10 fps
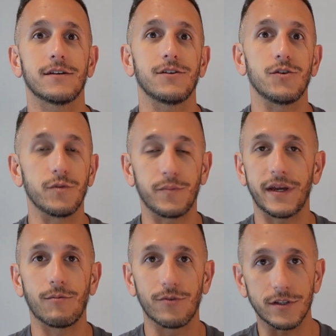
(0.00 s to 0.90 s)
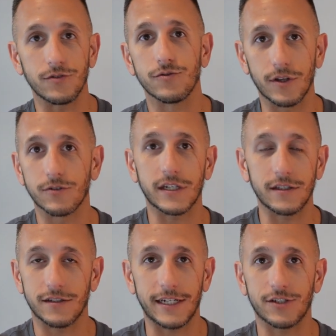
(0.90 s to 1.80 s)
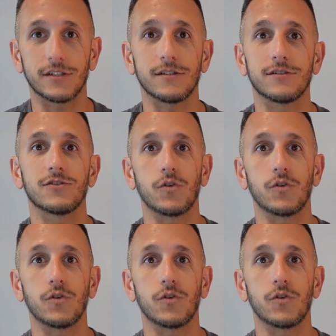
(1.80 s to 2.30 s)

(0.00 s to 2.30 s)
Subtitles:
you would be able to use those concessions